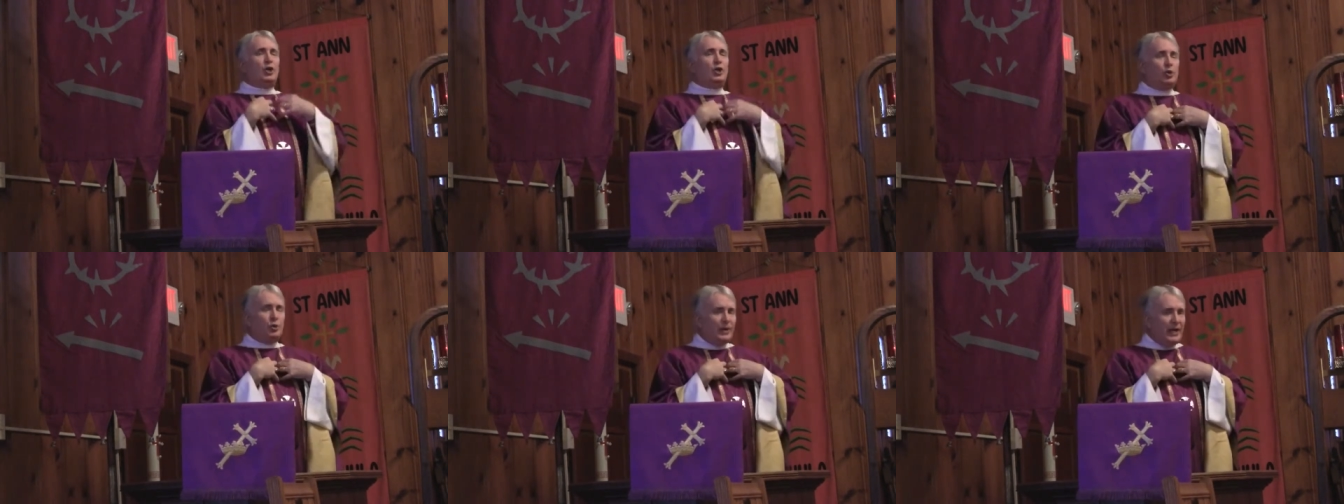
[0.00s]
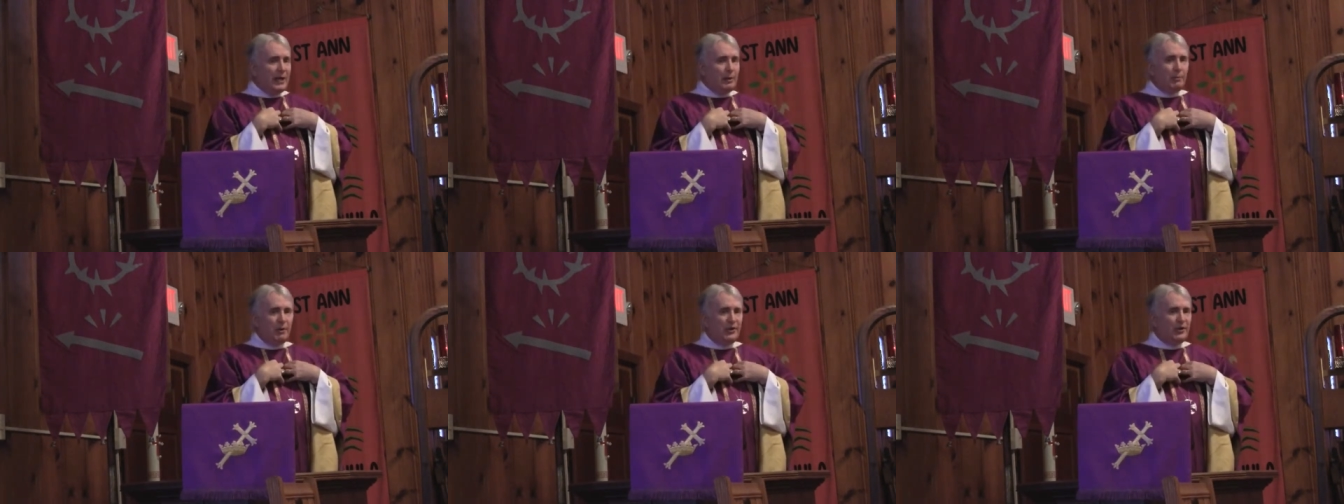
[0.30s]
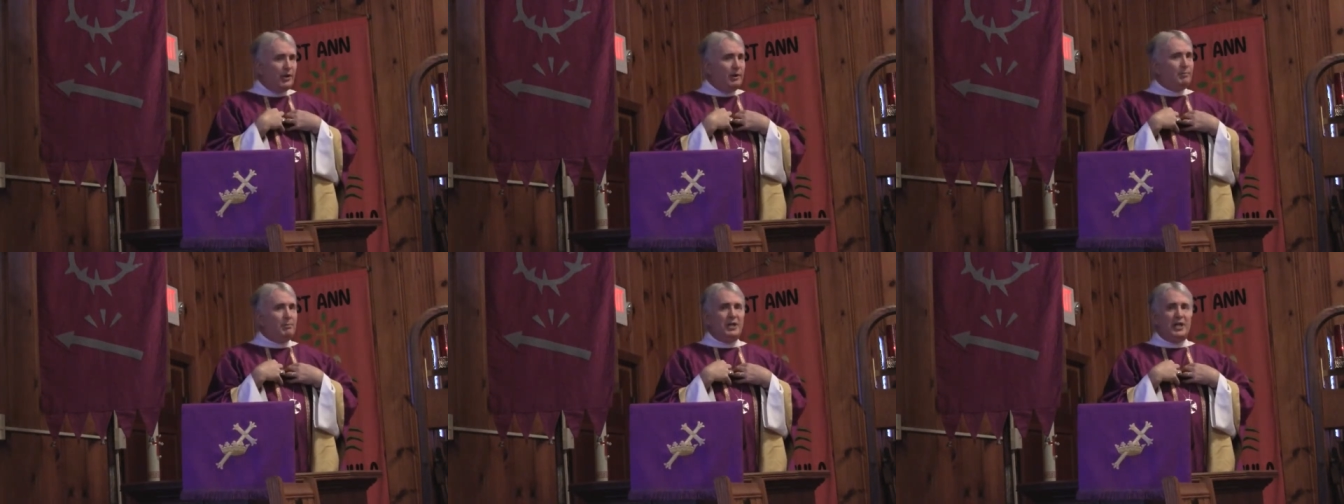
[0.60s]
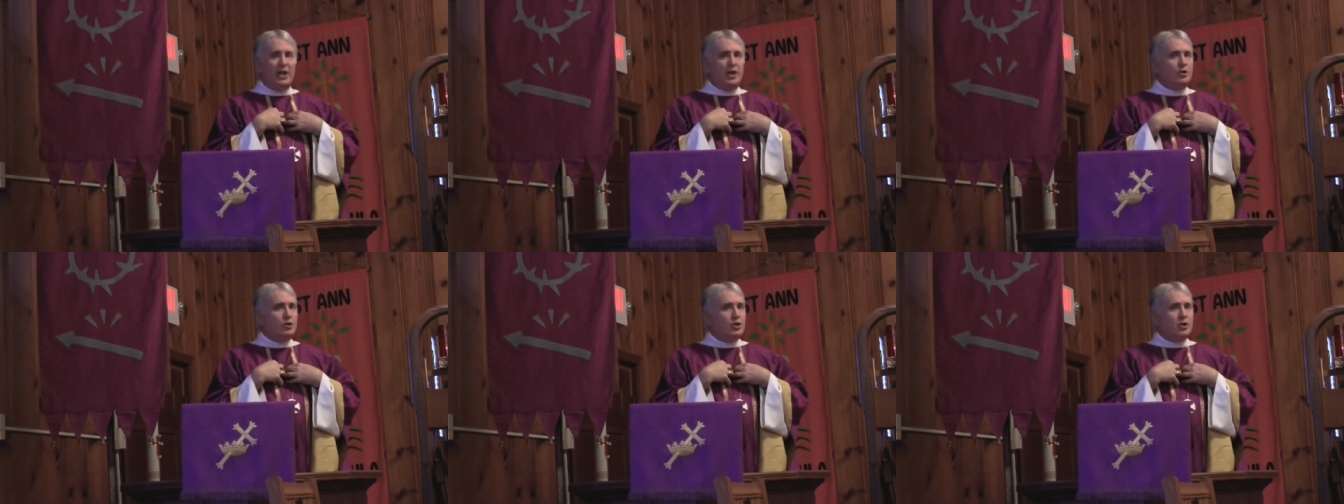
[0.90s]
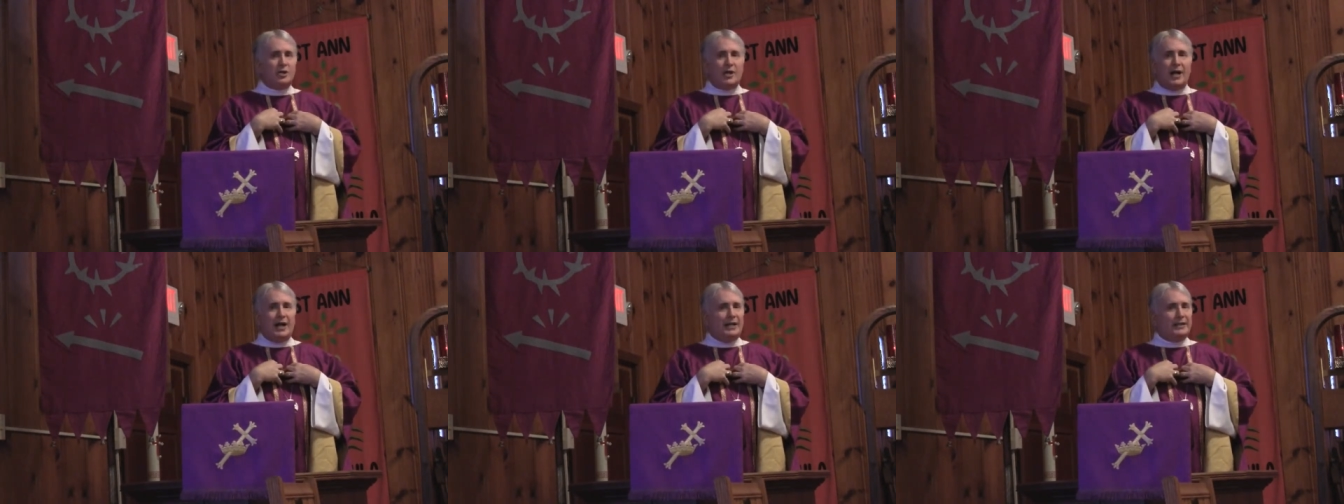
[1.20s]
create within me a
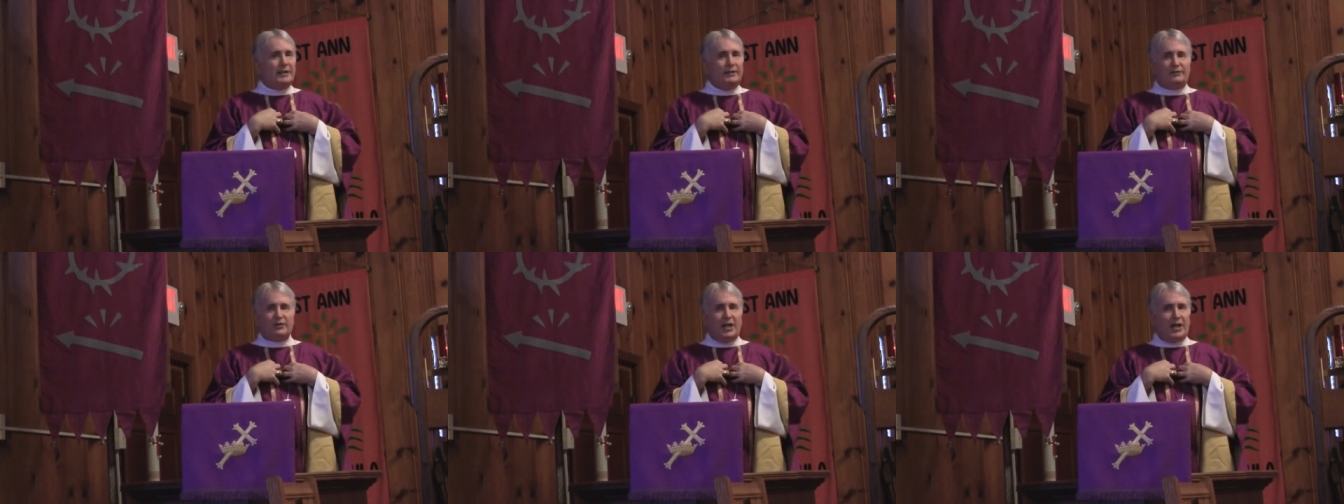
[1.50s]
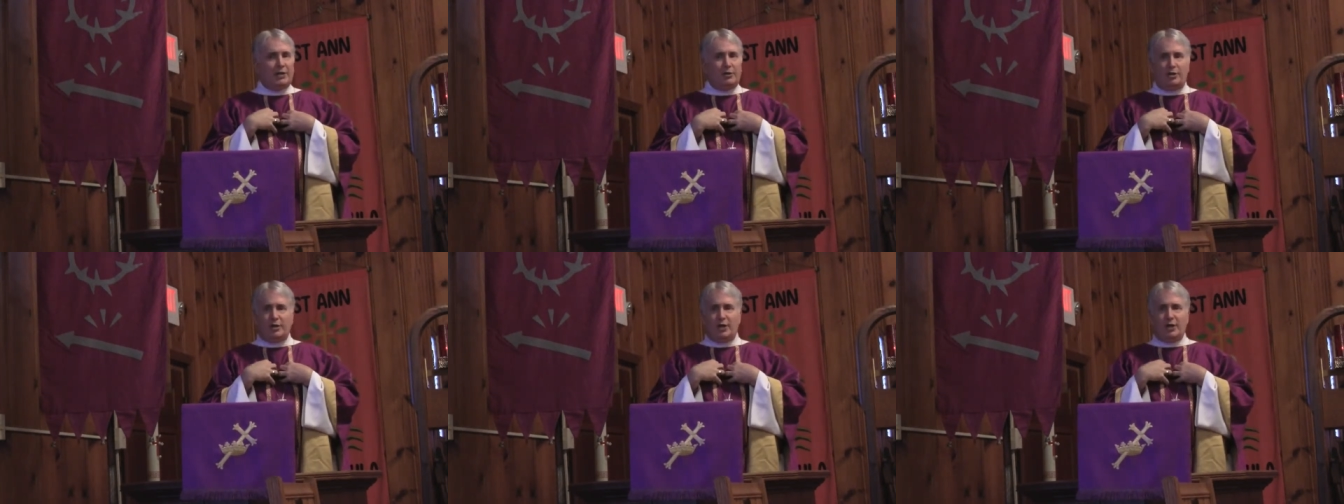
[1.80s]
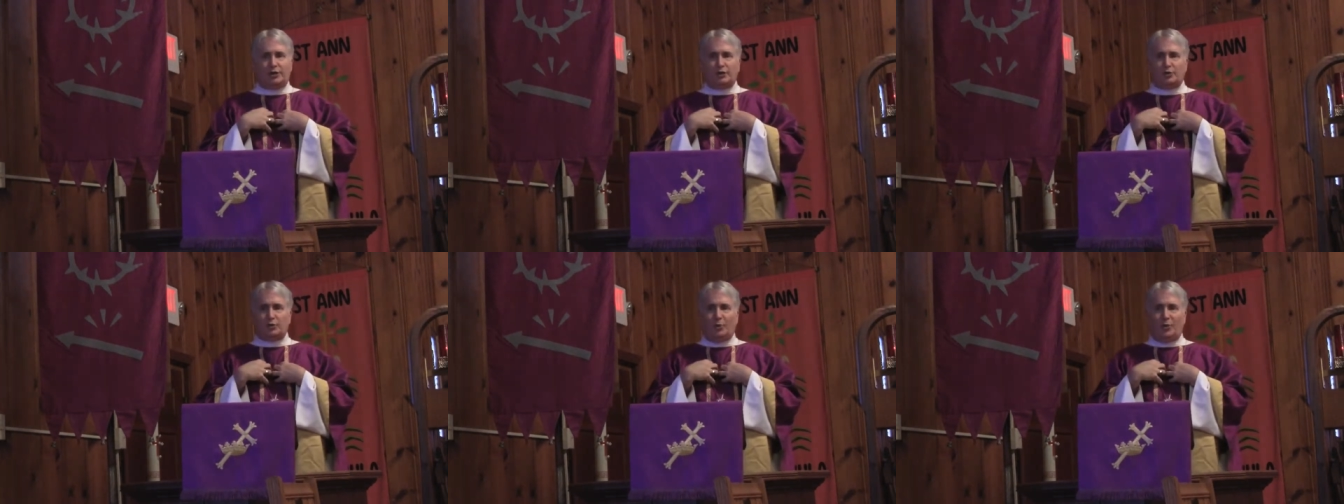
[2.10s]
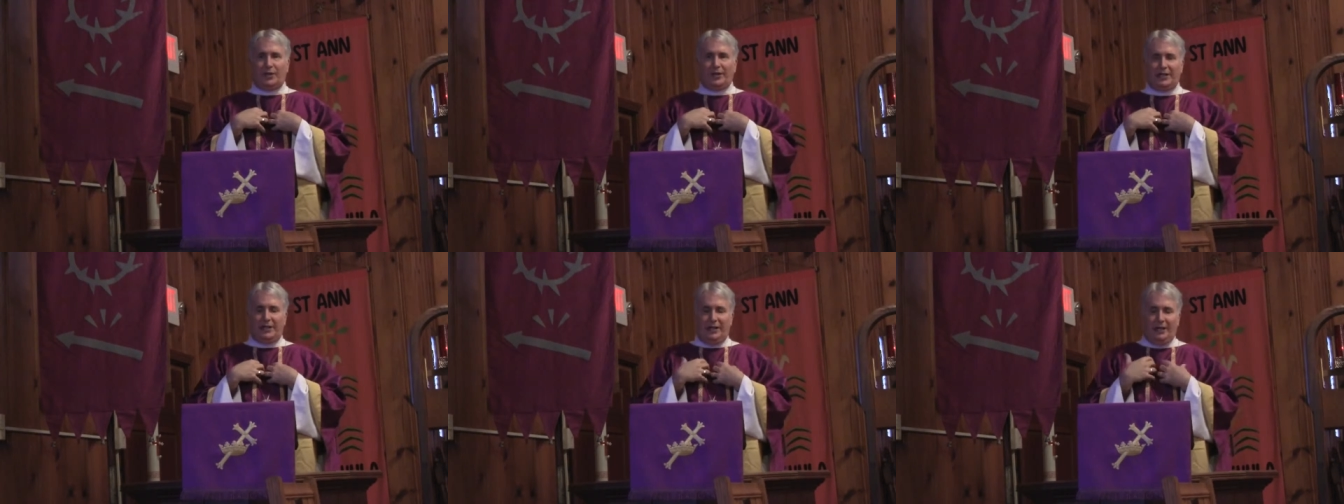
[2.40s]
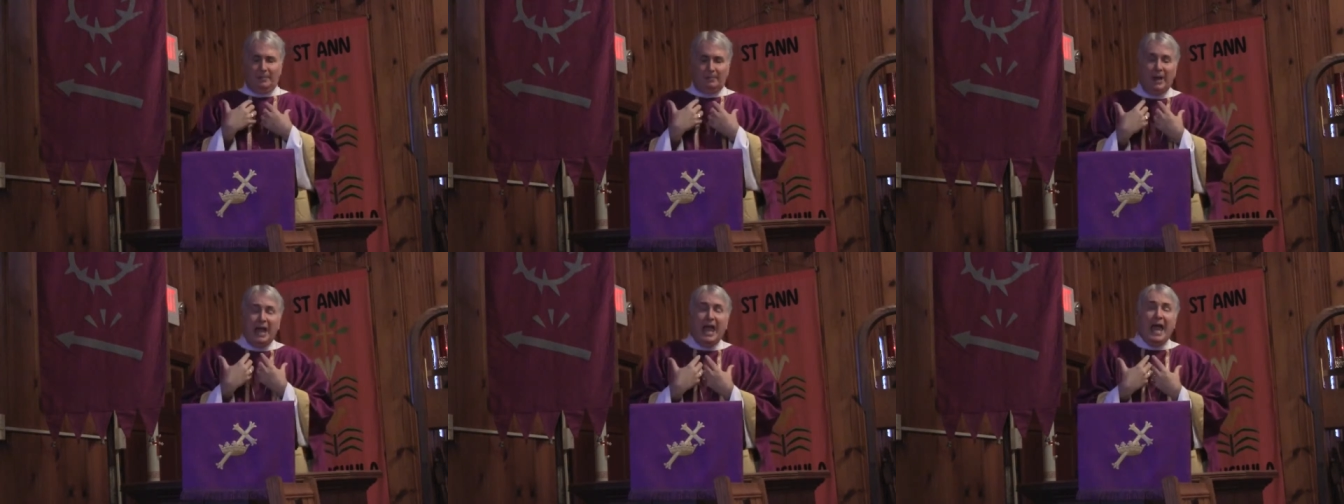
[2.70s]
new kind of tenderness toward
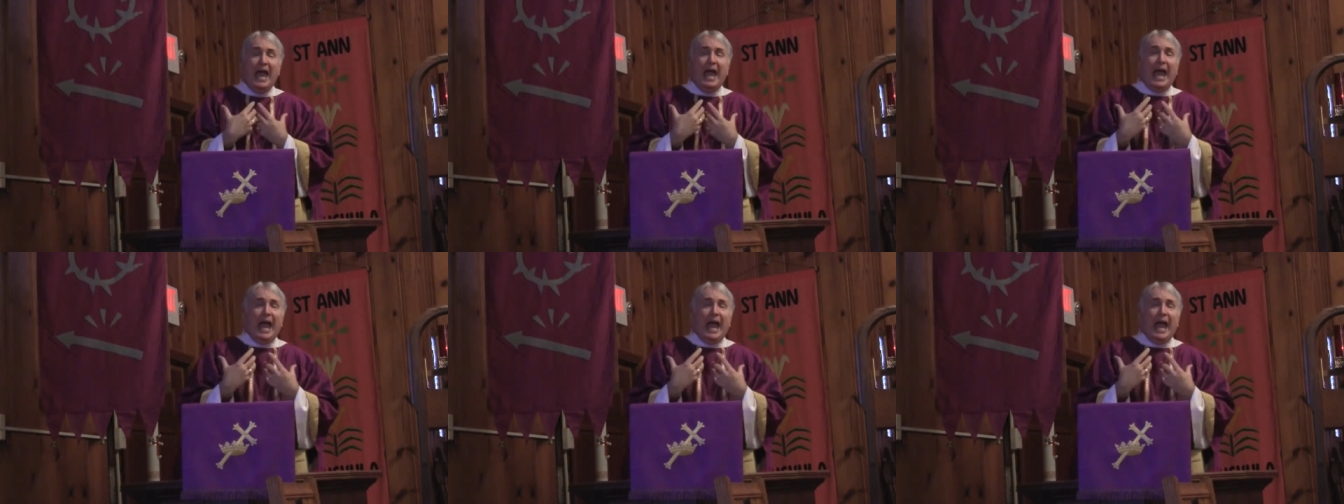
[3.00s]
Him,